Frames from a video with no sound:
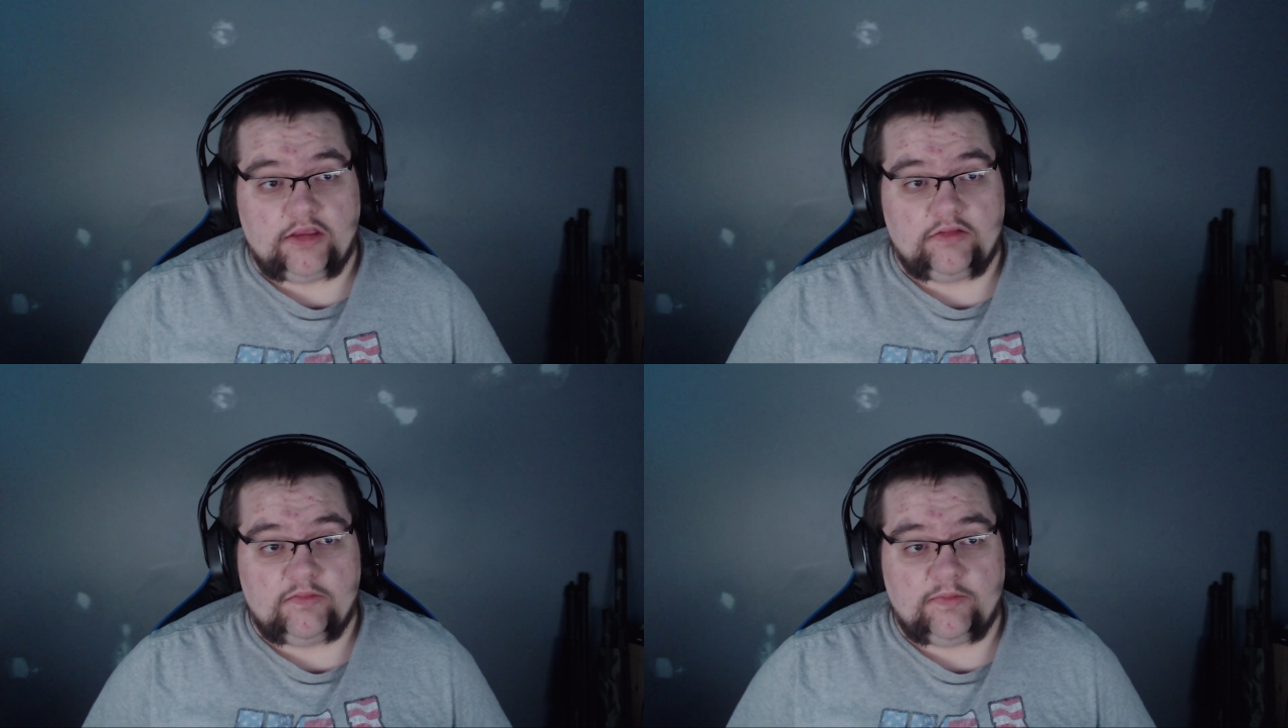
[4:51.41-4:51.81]

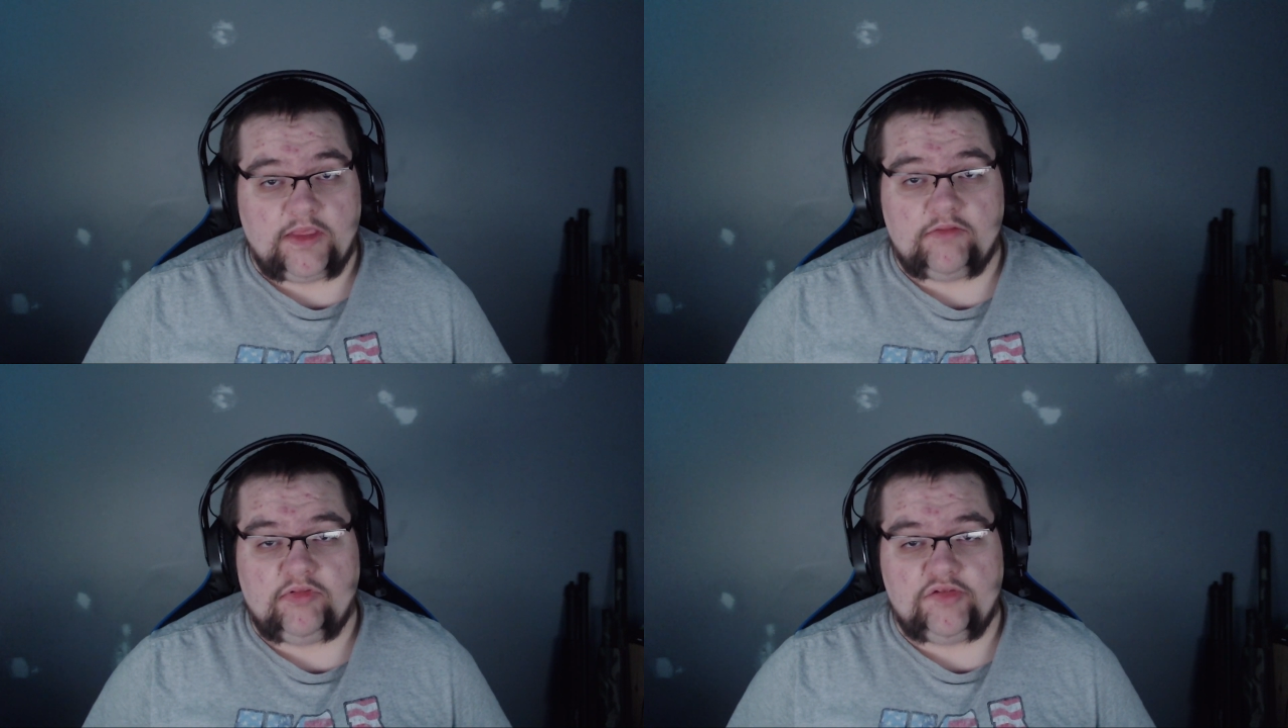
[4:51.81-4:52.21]
and
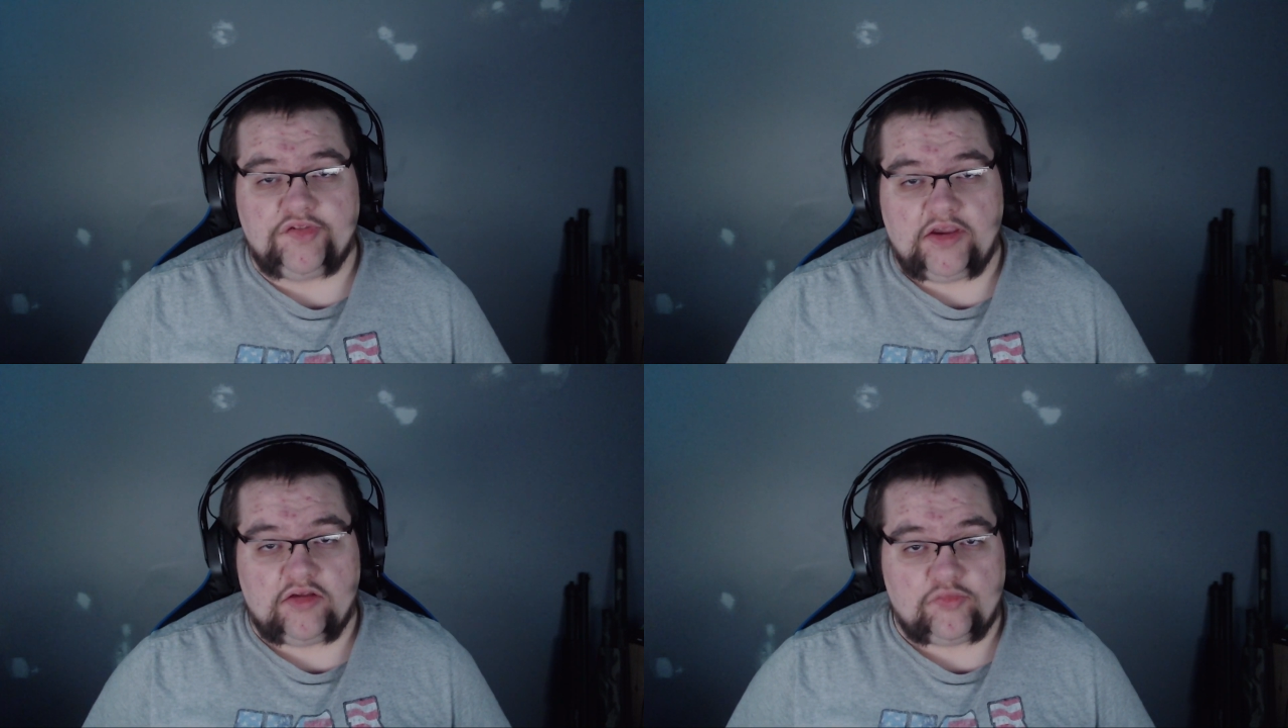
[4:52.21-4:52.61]

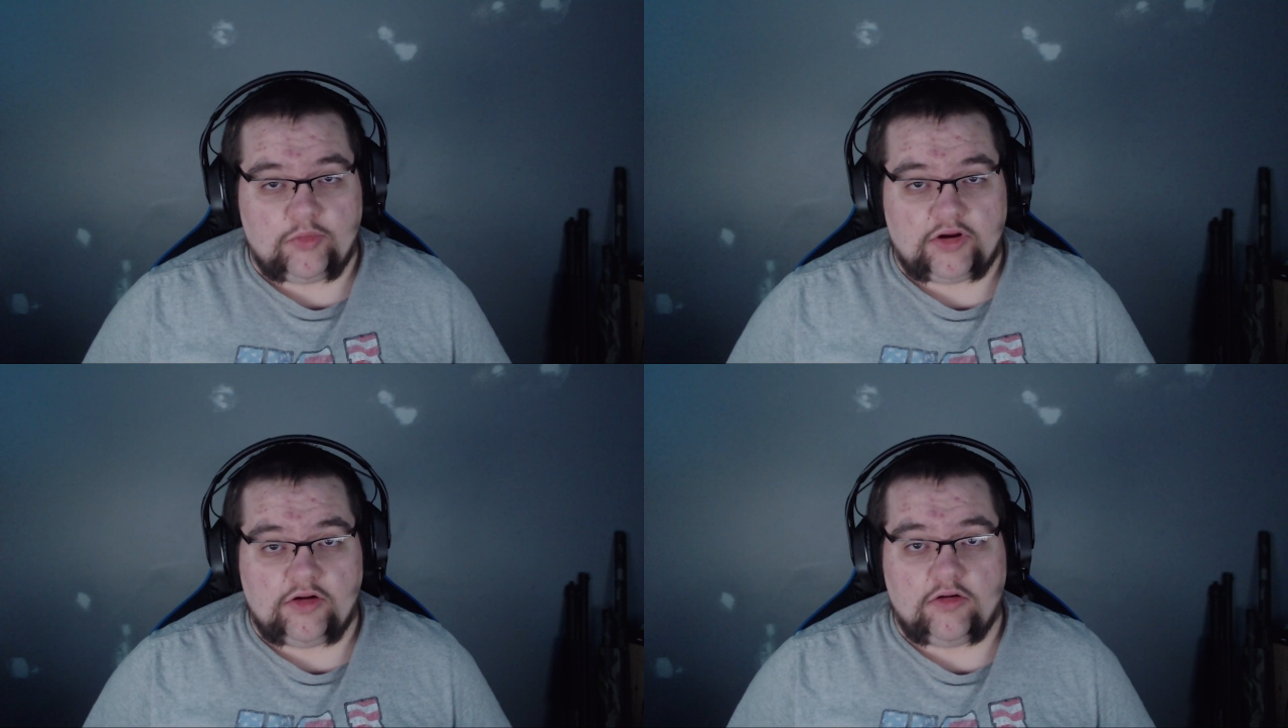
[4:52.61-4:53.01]
thankfully
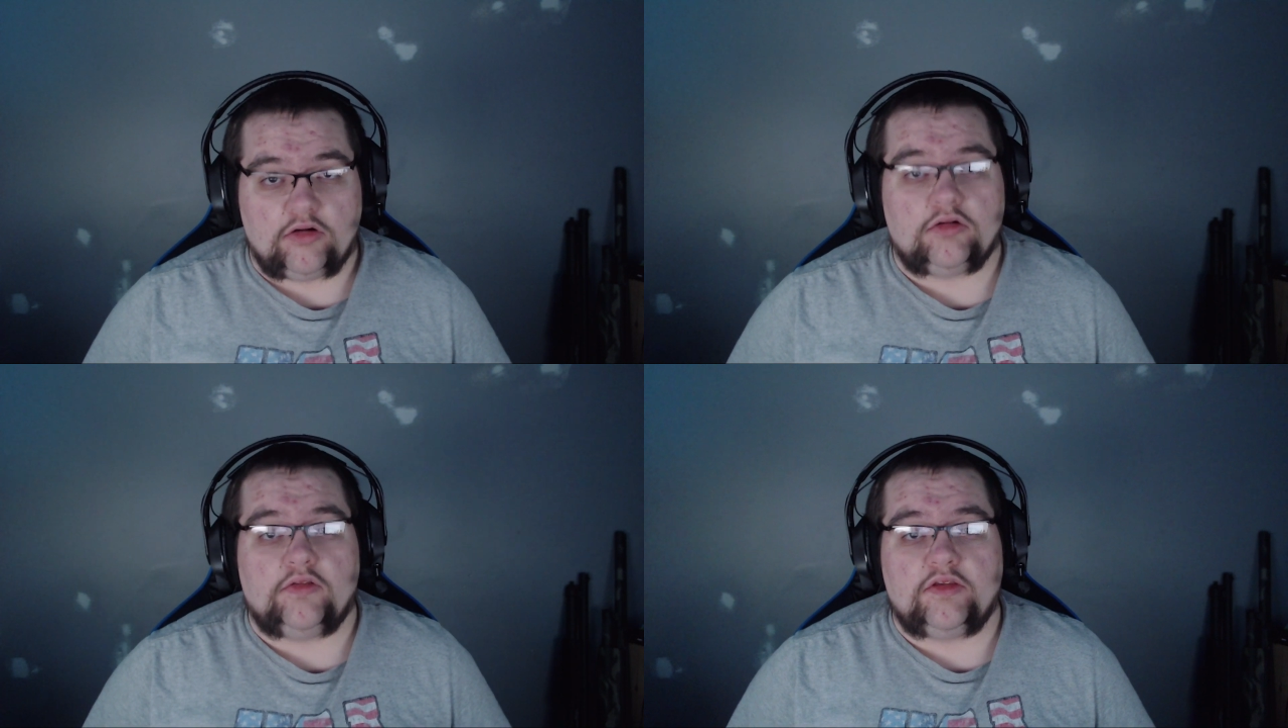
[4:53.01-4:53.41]
Zega's working
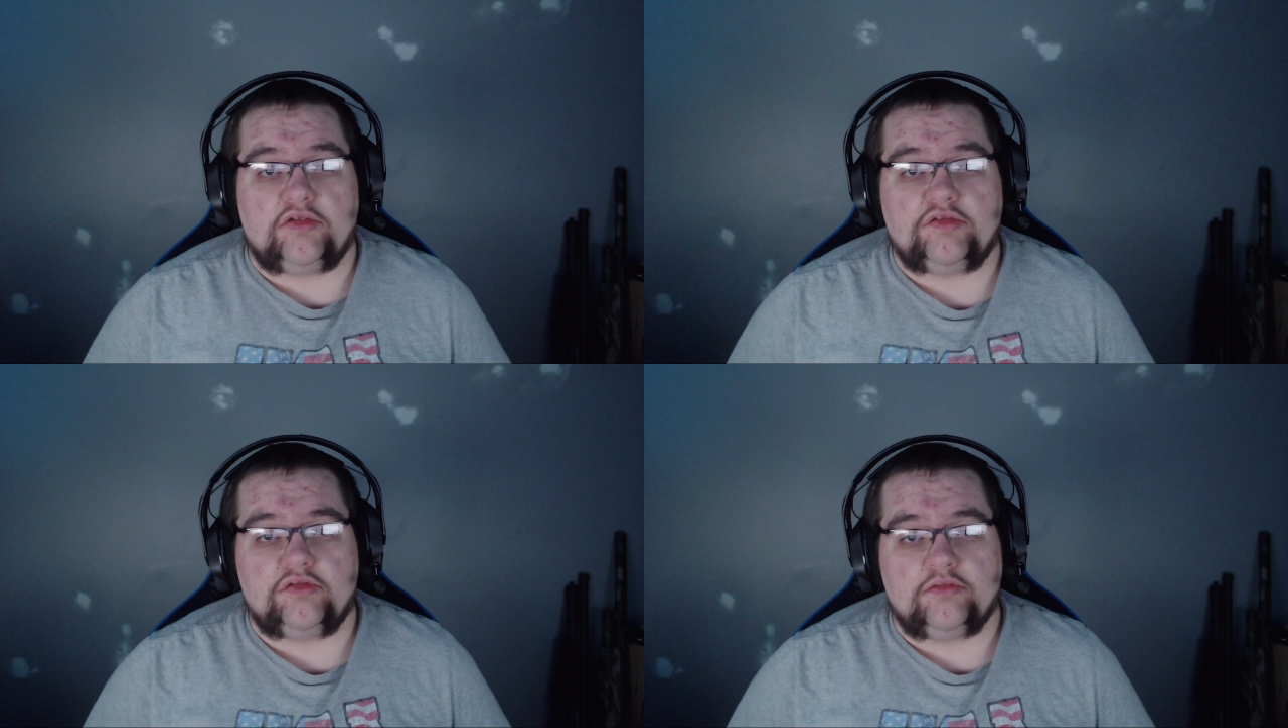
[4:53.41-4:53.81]
hard on
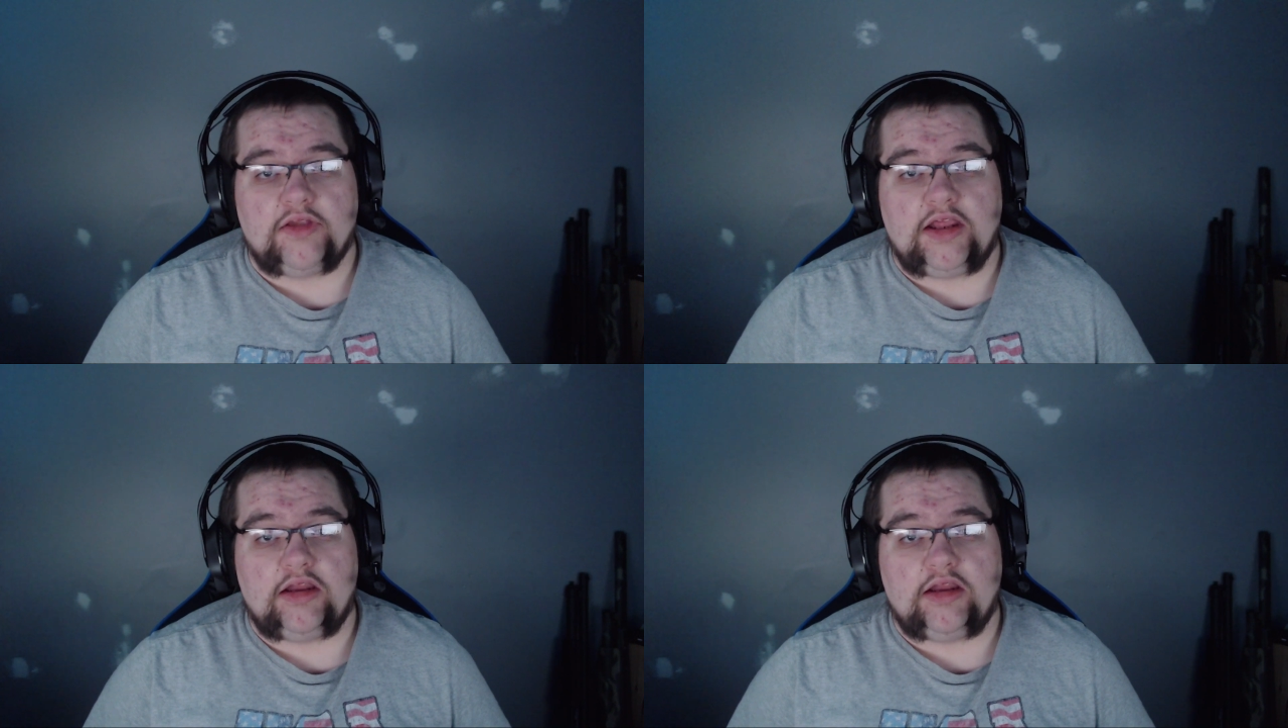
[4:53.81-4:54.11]
this,